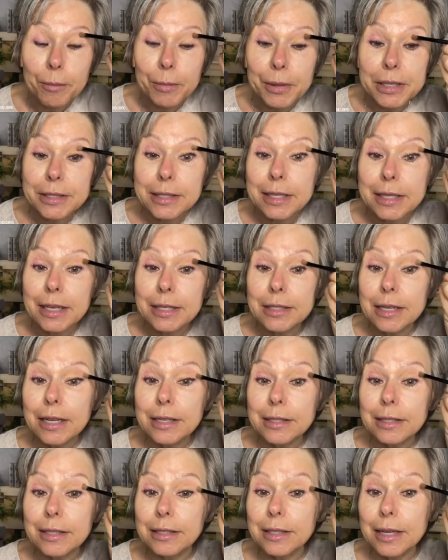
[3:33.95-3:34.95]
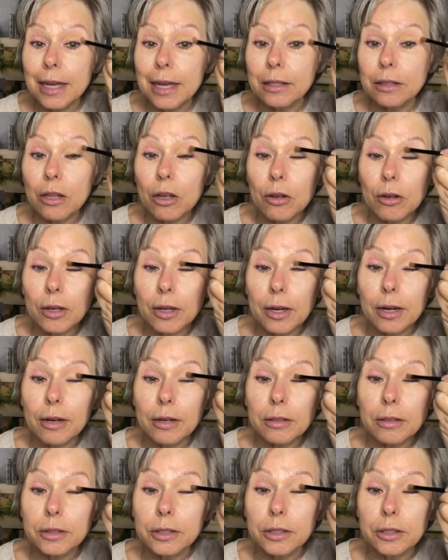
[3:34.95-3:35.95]
And see, it doesn't take long at
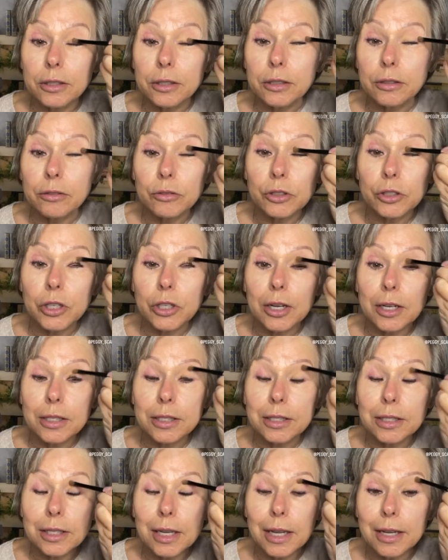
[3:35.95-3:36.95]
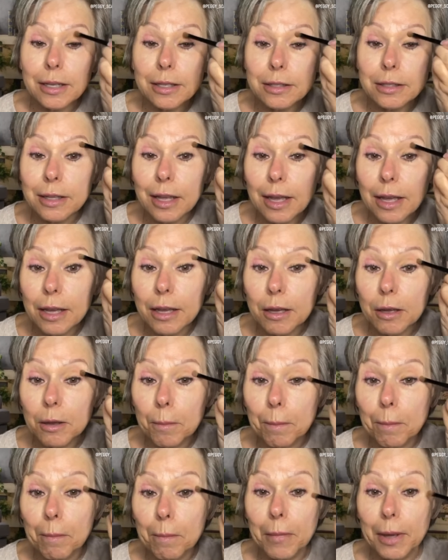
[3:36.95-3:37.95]
all to do. Just takes a
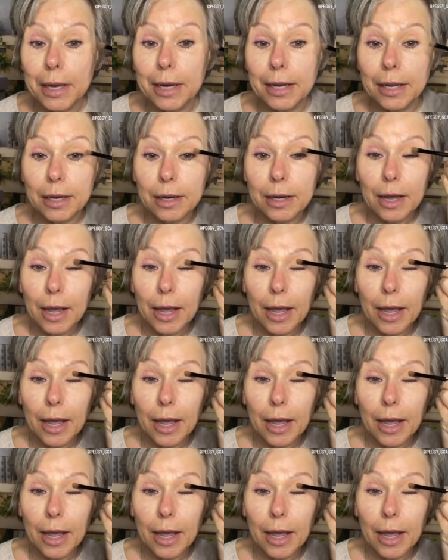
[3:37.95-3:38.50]
minute.